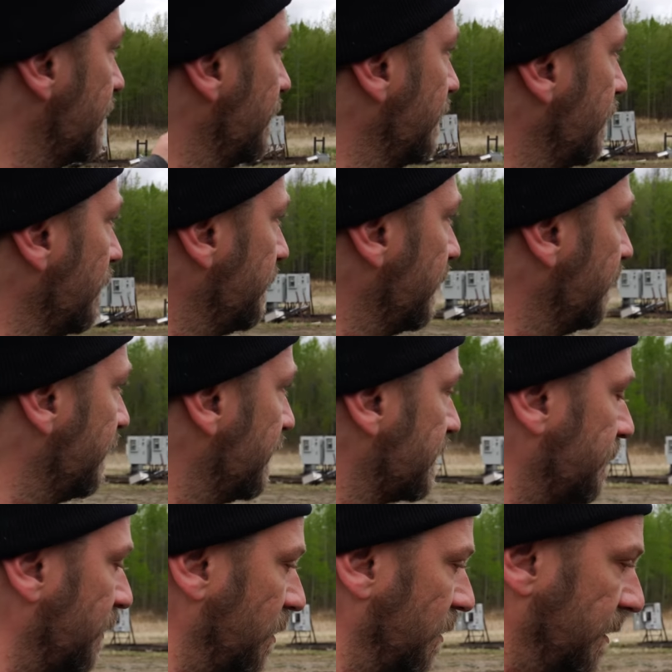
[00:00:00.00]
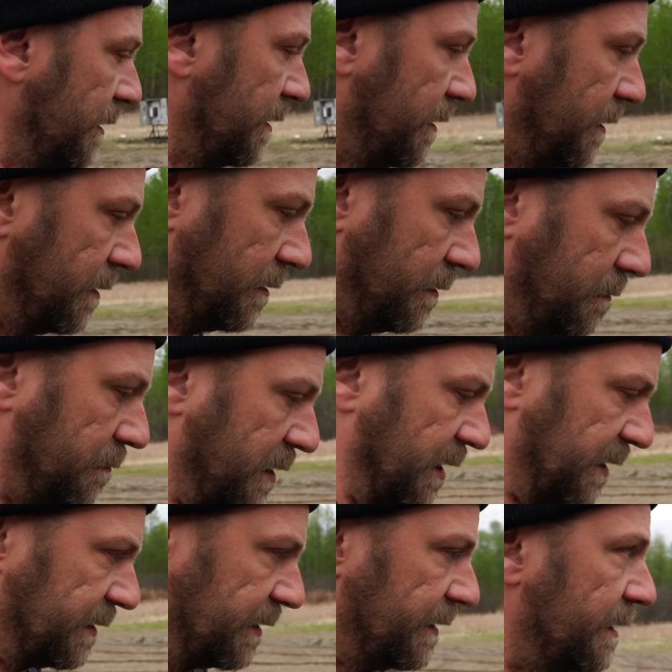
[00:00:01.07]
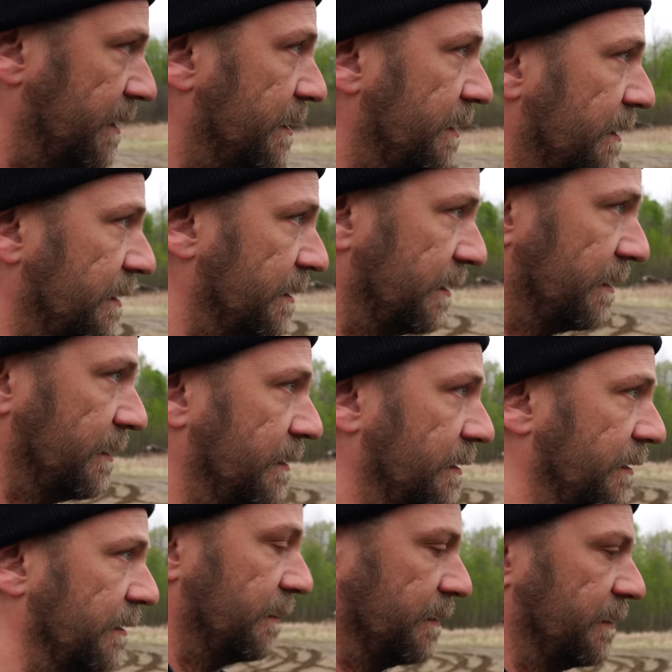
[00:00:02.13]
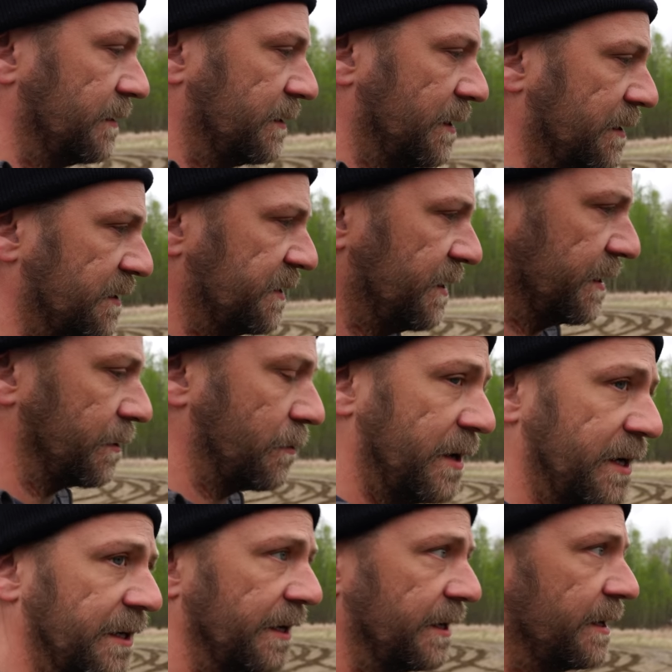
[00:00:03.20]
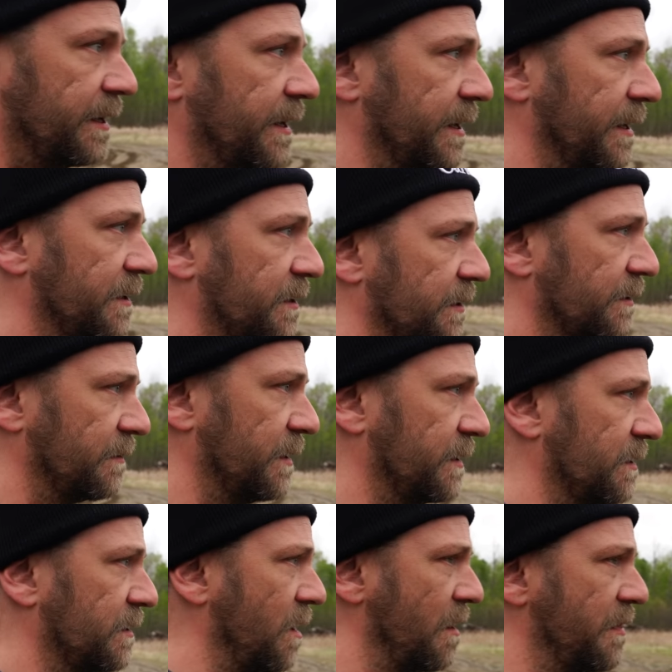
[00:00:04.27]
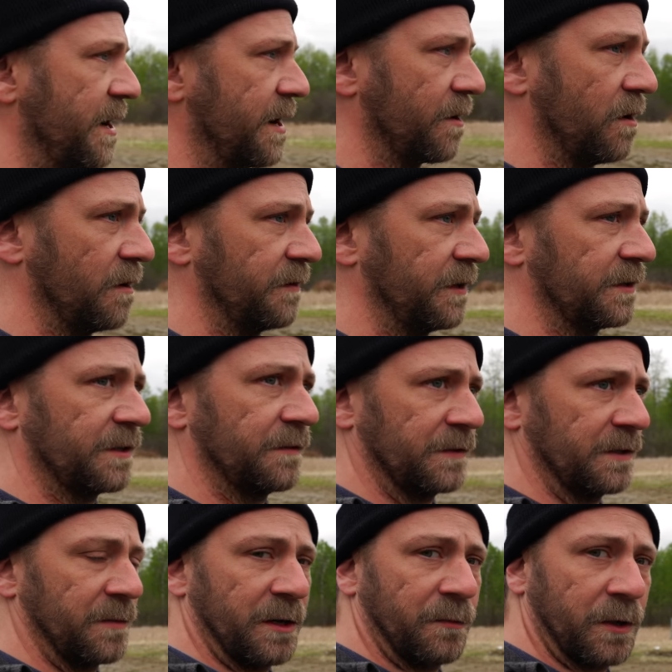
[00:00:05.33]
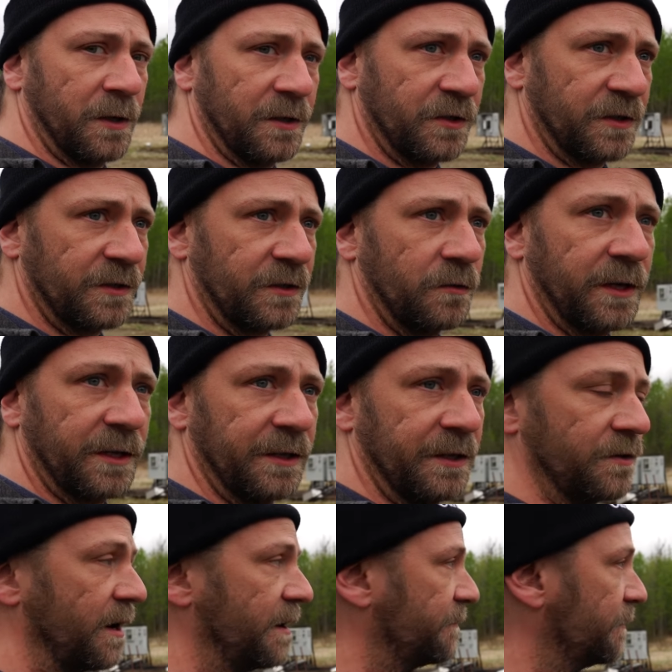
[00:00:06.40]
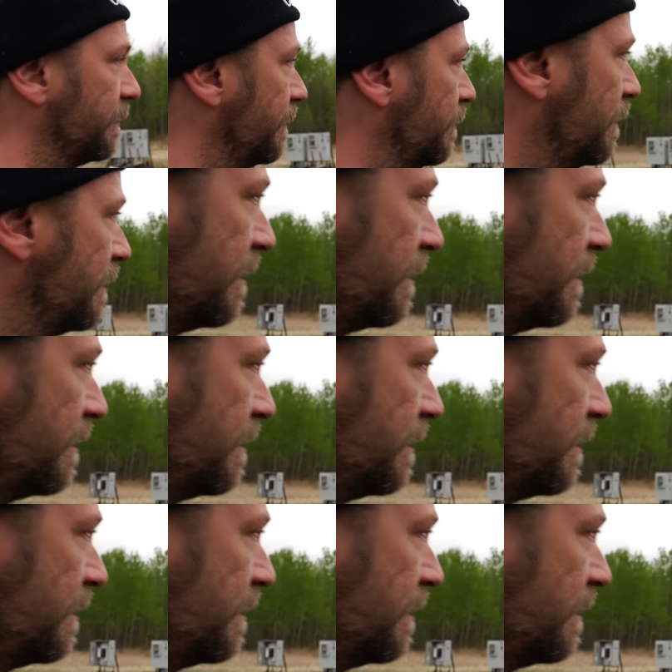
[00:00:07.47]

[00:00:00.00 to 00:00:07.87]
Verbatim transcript: a little bit visible, but the sun is setting quick and it's it's not that obvious if somebody were to just quickly drive through.